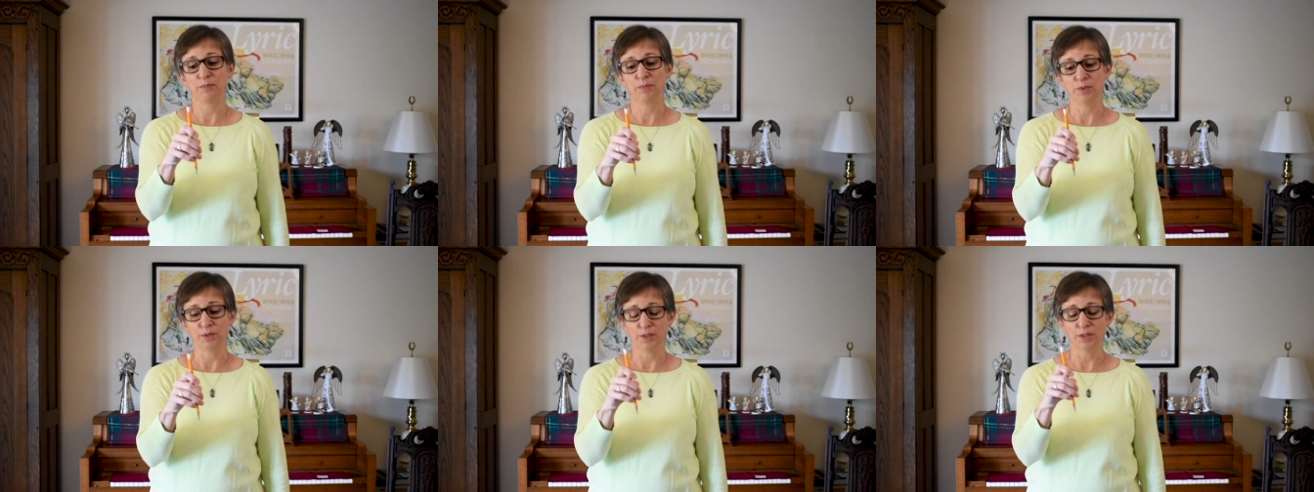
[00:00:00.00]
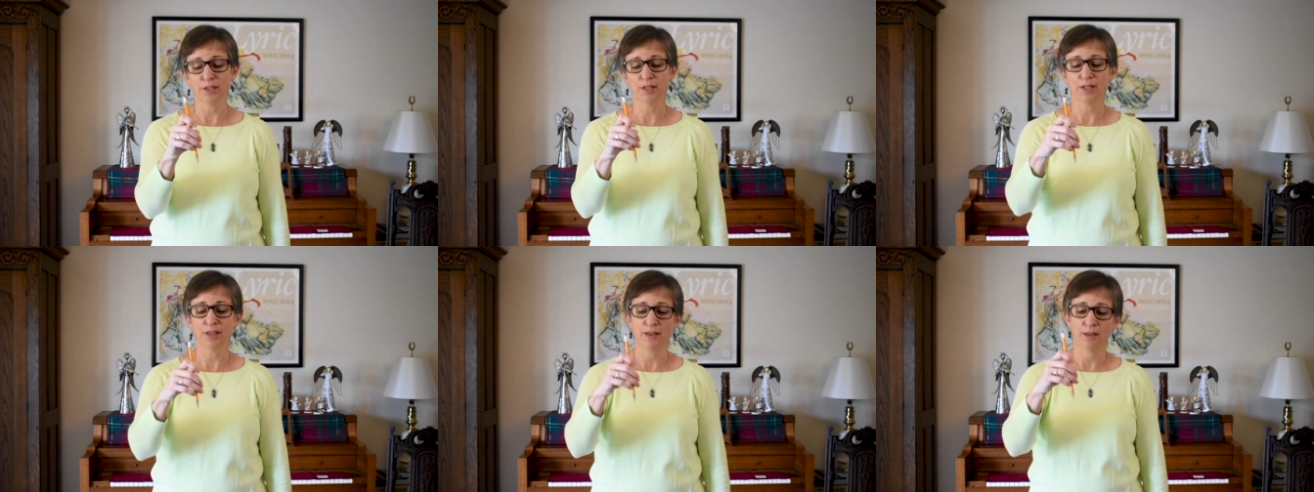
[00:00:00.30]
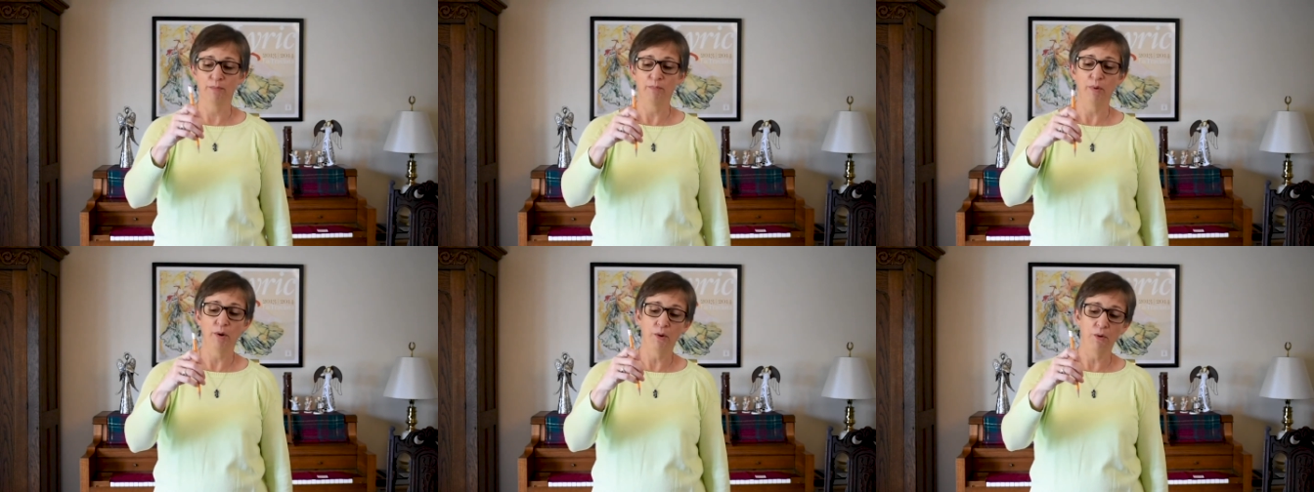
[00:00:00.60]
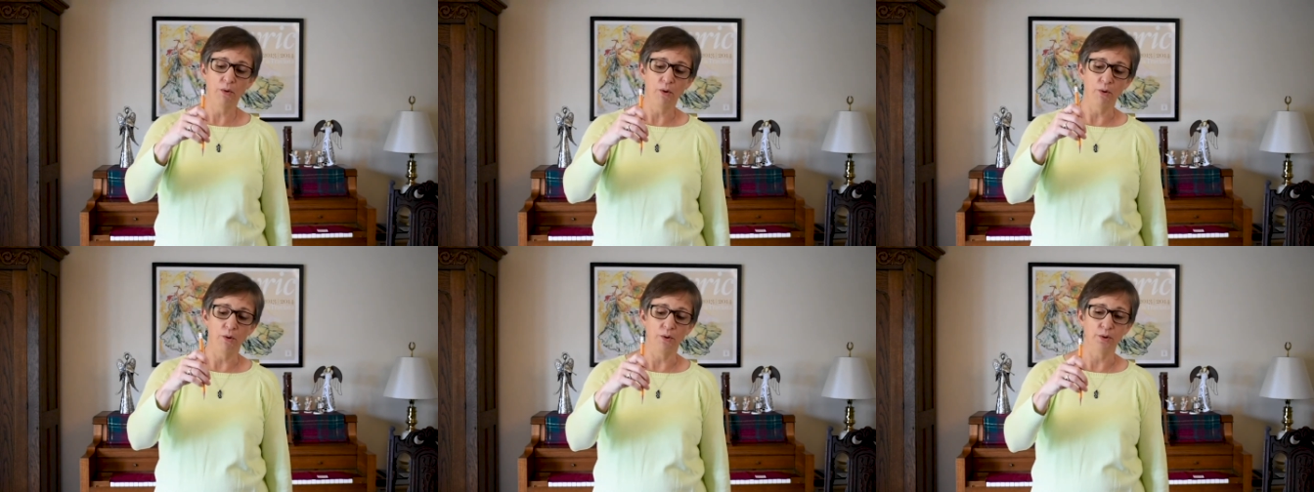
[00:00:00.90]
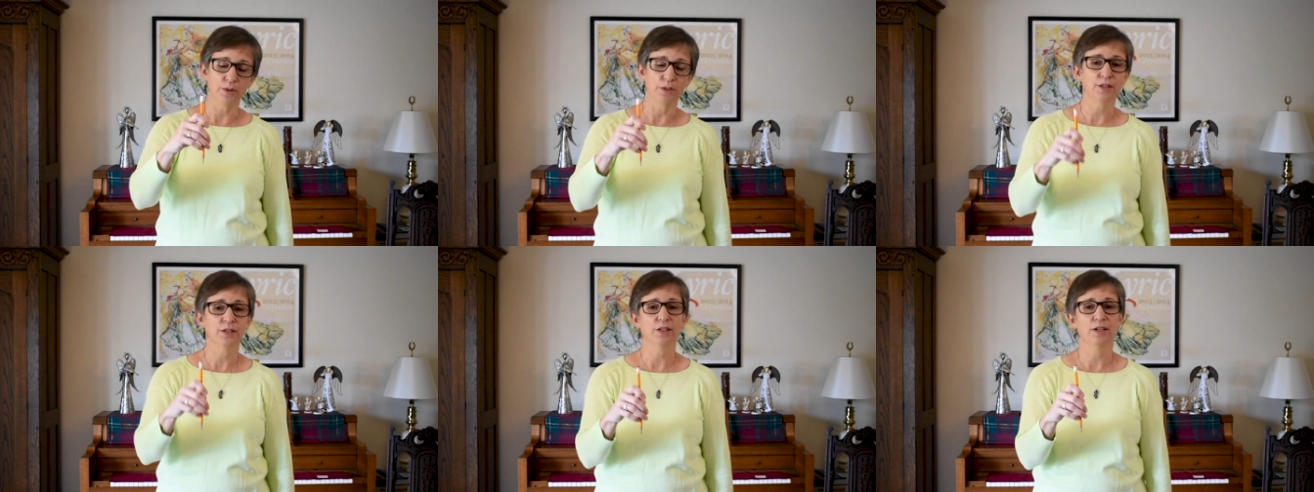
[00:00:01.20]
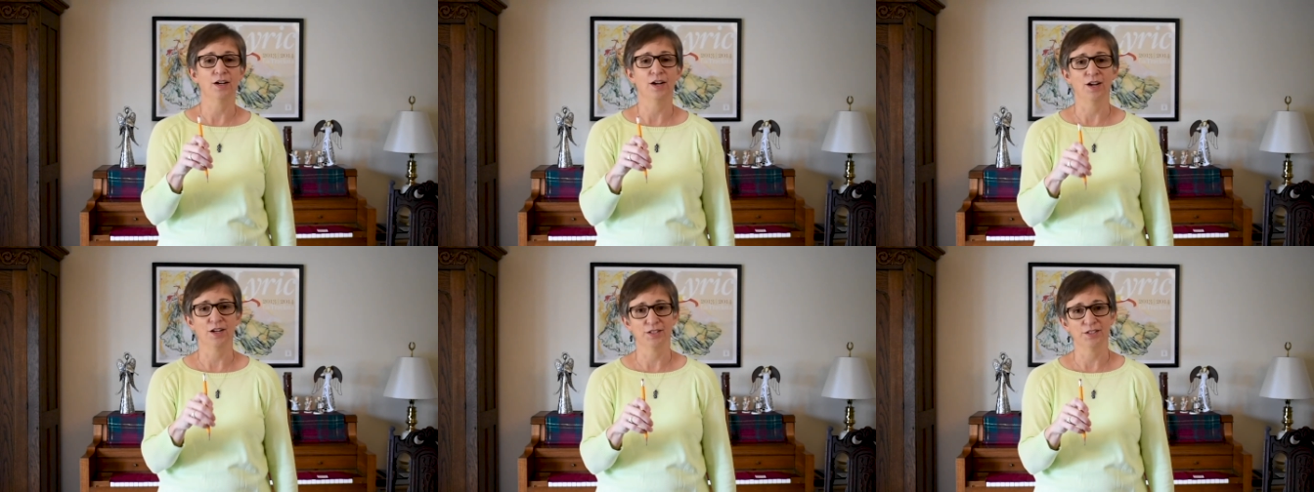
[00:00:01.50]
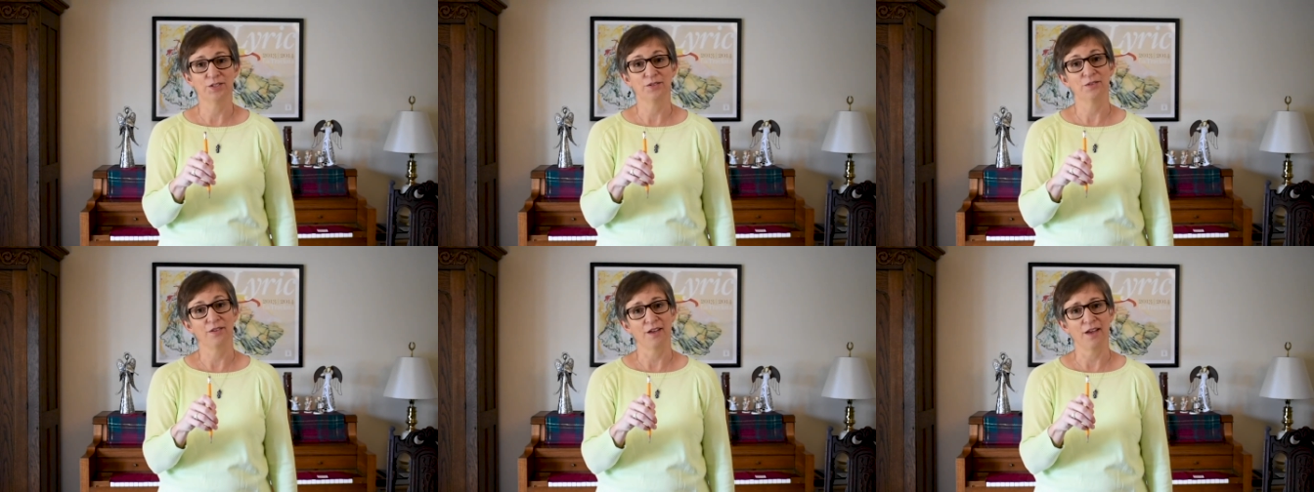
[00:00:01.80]
put the bow hold
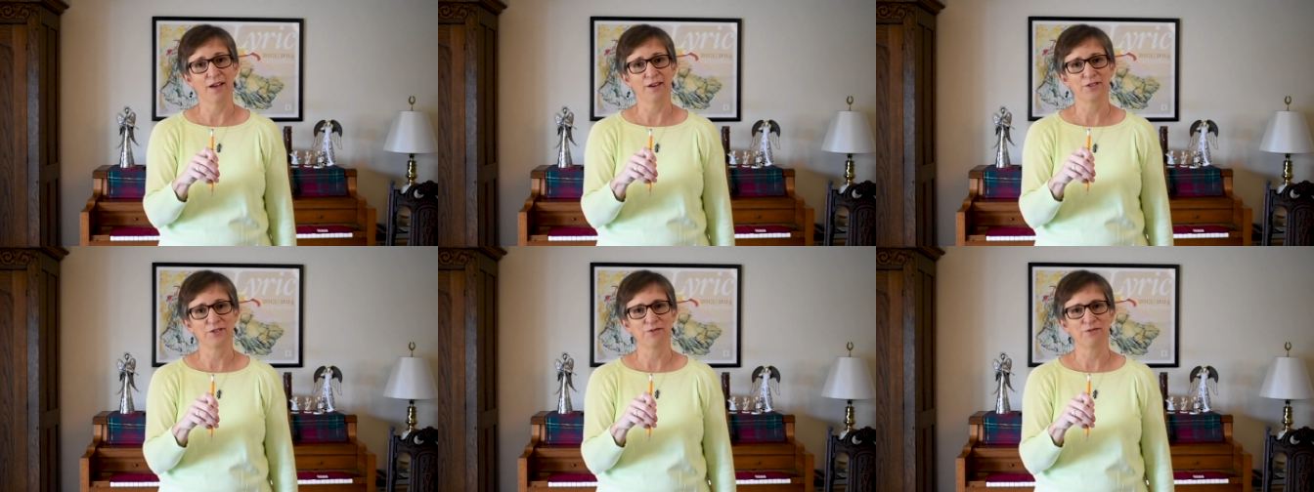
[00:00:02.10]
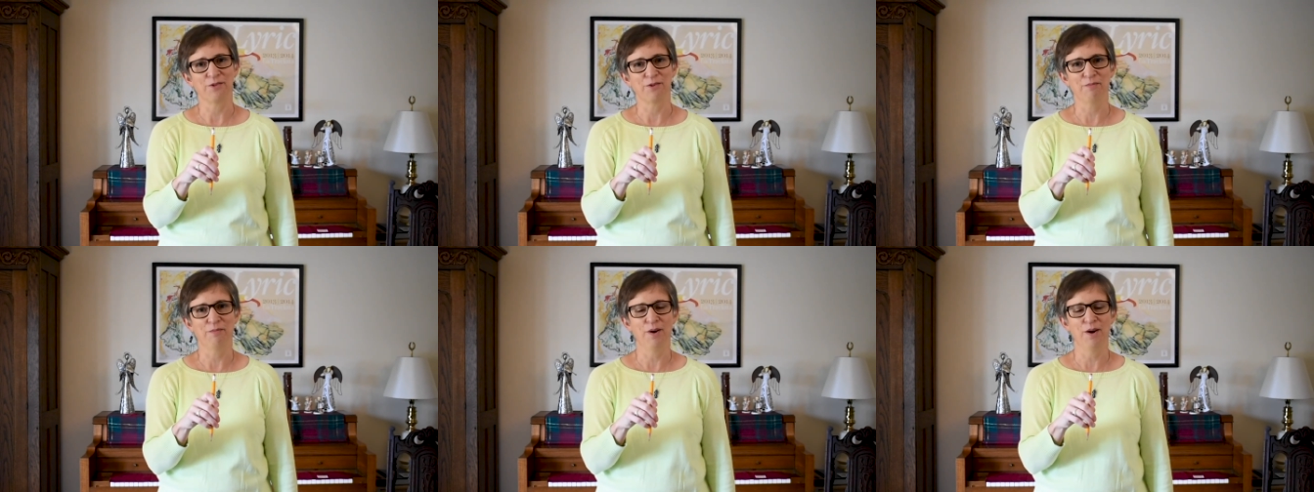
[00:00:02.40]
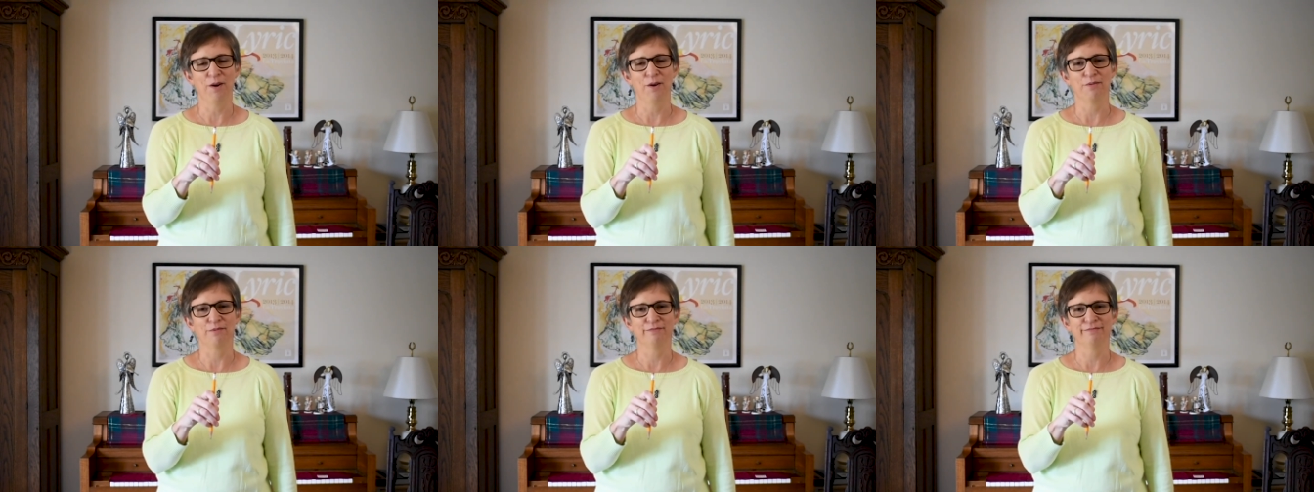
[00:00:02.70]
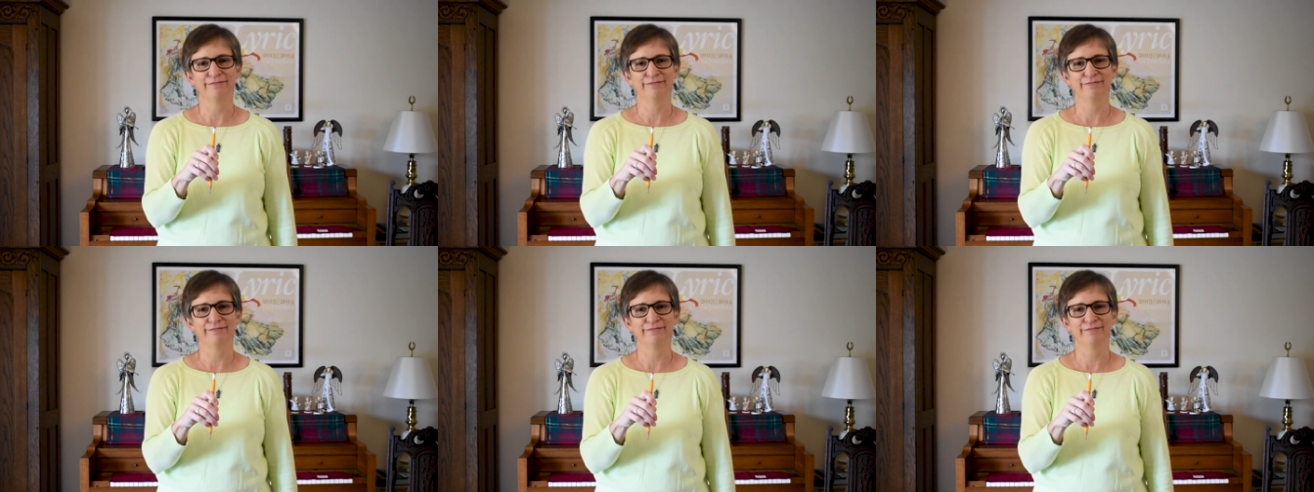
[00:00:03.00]
onto the actual bow.